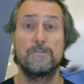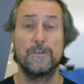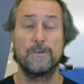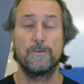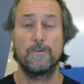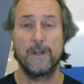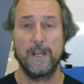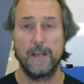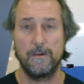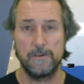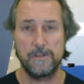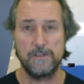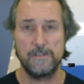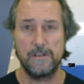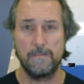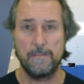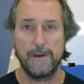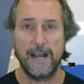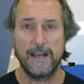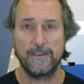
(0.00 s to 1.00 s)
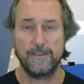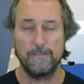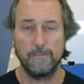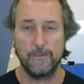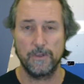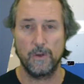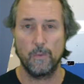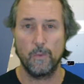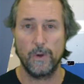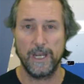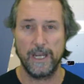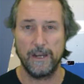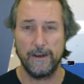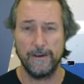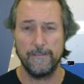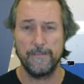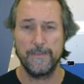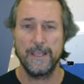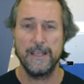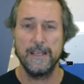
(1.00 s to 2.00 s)
critical area, which is your bathroom or your wet
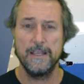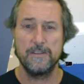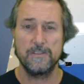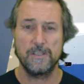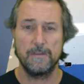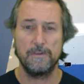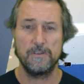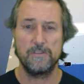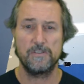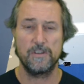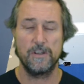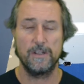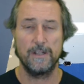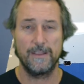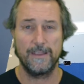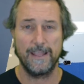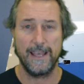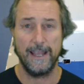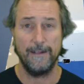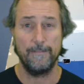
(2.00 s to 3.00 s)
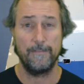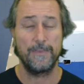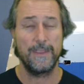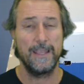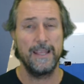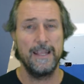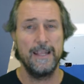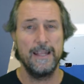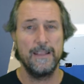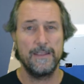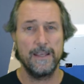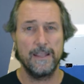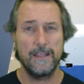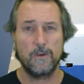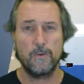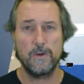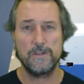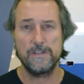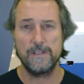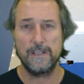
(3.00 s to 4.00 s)
area. So be certain of that. The other
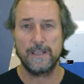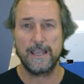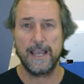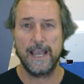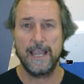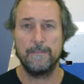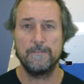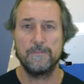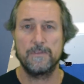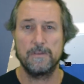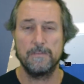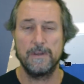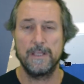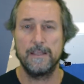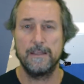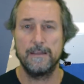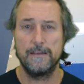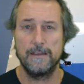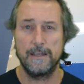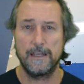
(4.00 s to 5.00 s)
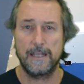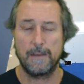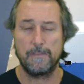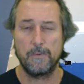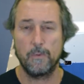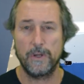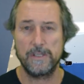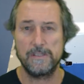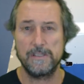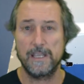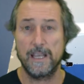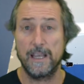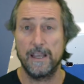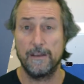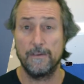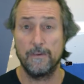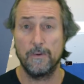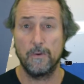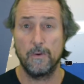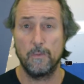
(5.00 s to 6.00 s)
question that came to me a couple of weeks
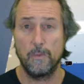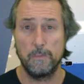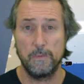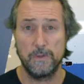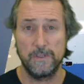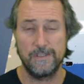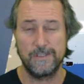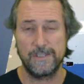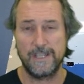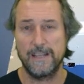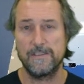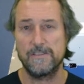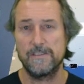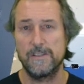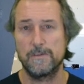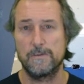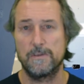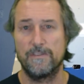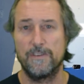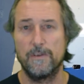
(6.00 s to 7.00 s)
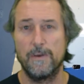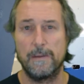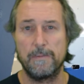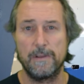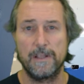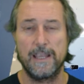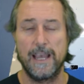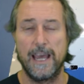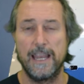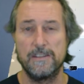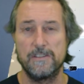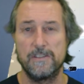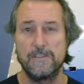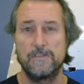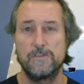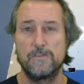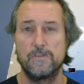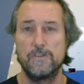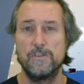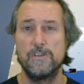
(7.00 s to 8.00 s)
ago when we were discussing this with a few applicators
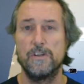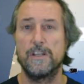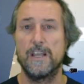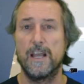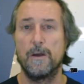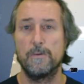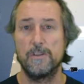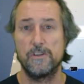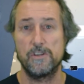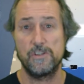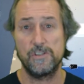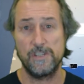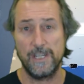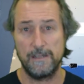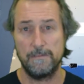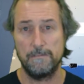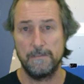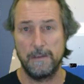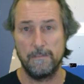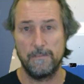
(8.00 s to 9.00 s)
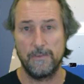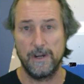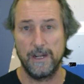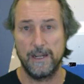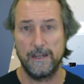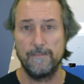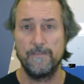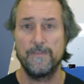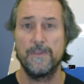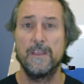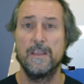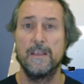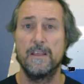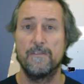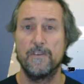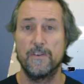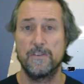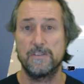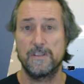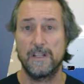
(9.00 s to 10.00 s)
is, should you go with a sheet membrane
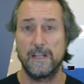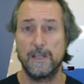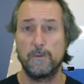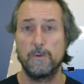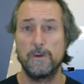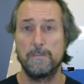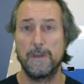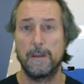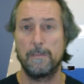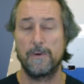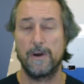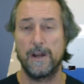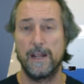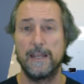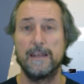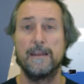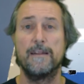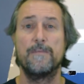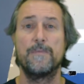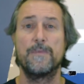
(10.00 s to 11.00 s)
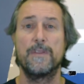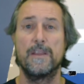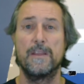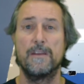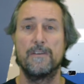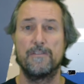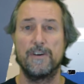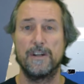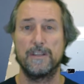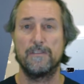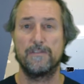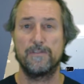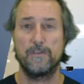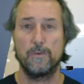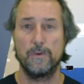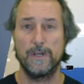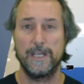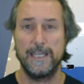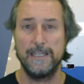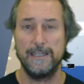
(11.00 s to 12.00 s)
versus a liquid membrane for
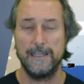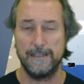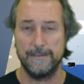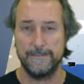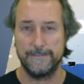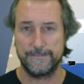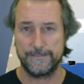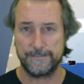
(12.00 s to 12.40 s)
underfloor heating?